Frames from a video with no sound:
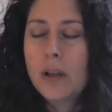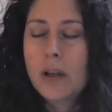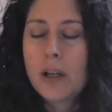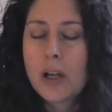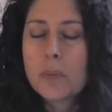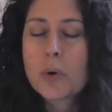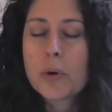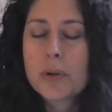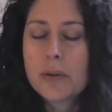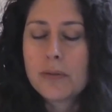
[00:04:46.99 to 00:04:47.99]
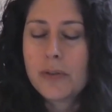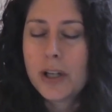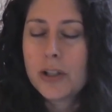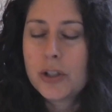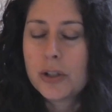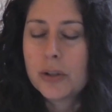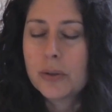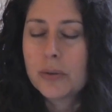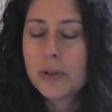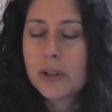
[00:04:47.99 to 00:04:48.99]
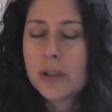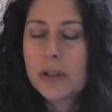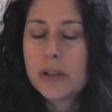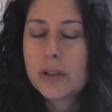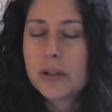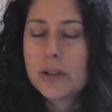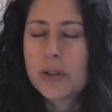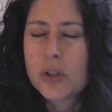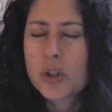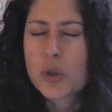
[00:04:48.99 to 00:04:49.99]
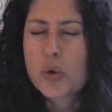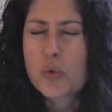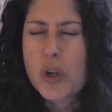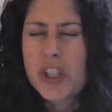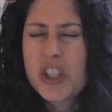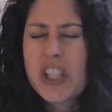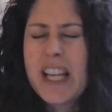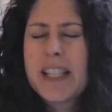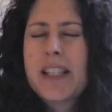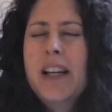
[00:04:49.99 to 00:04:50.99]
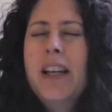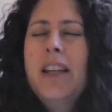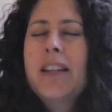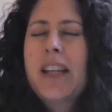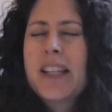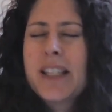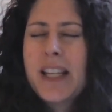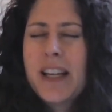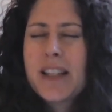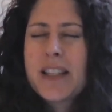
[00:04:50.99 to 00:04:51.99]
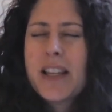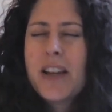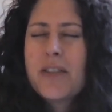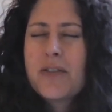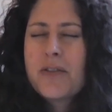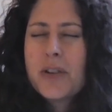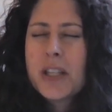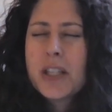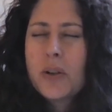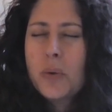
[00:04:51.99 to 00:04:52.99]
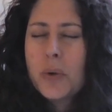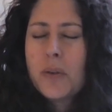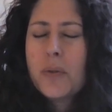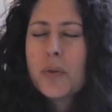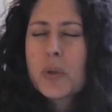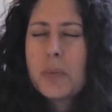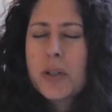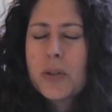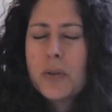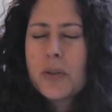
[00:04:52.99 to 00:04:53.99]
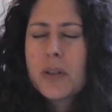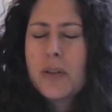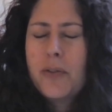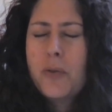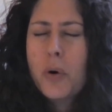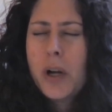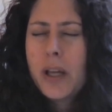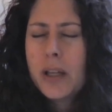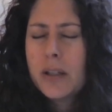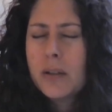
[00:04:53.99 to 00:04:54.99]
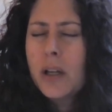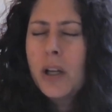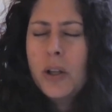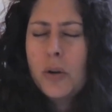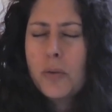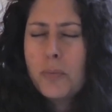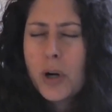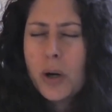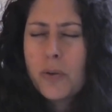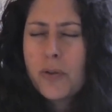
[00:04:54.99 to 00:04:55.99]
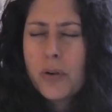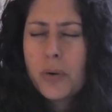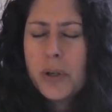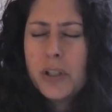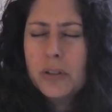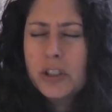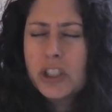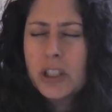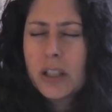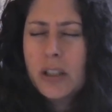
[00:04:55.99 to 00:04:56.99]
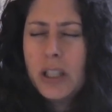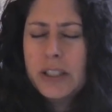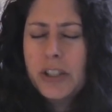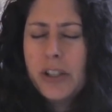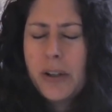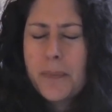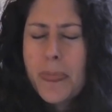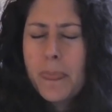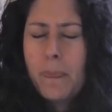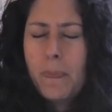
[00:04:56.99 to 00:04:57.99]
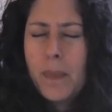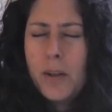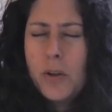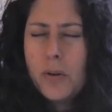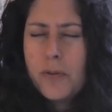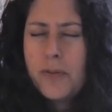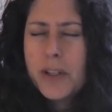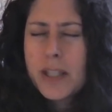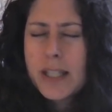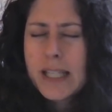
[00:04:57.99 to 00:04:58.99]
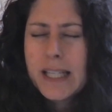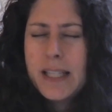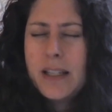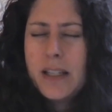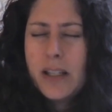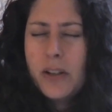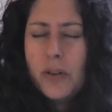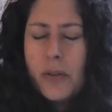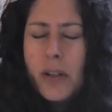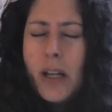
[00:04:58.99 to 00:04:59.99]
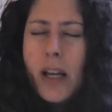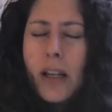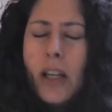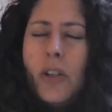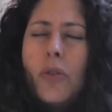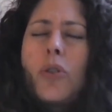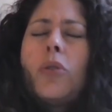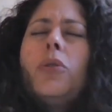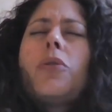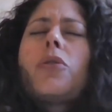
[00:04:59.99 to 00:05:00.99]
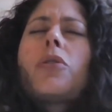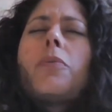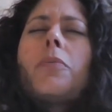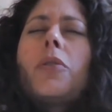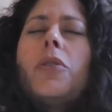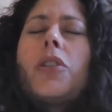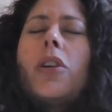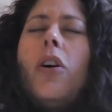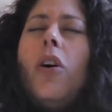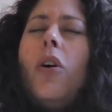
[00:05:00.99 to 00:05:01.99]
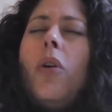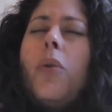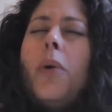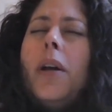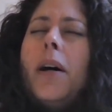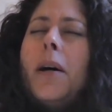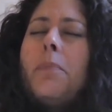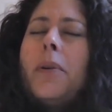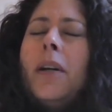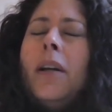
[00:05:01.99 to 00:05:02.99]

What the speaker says: And now I'm going to invite you to scrunch and tighten and tense every single one of those muscles. The forehead, your brow furrowing, your jaw clenching, your fists tightening, your neck and your shoulders pushing all the way up.